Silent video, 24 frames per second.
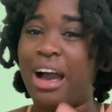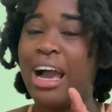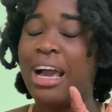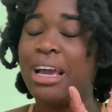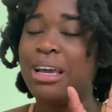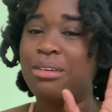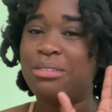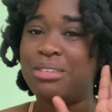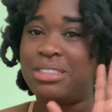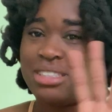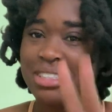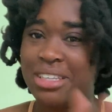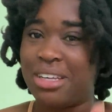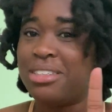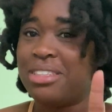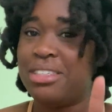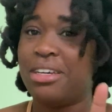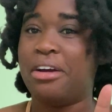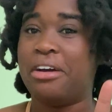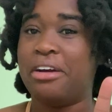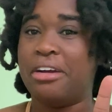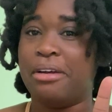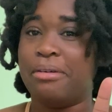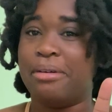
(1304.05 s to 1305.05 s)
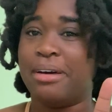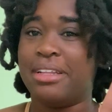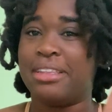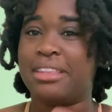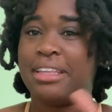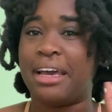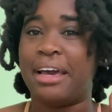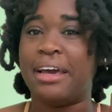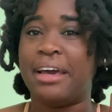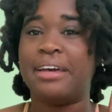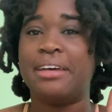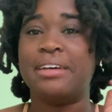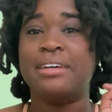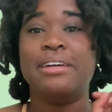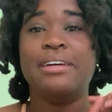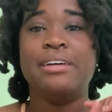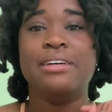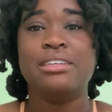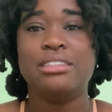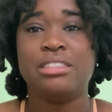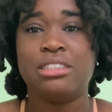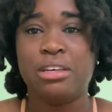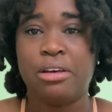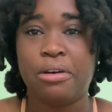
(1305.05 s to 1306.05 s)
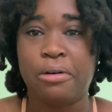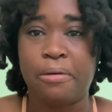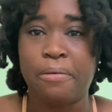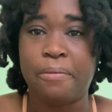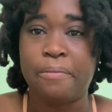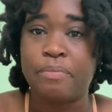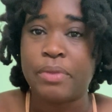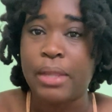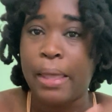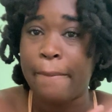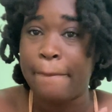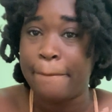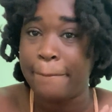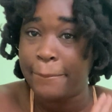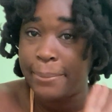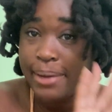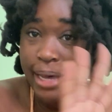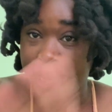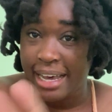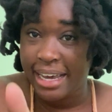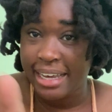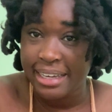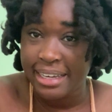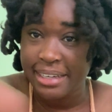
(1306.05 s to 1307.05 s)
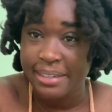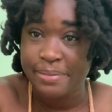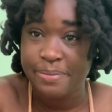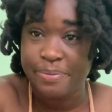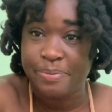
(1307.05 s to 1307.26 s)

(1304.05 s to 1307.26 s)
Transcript: I am so sorry about that. So, bye.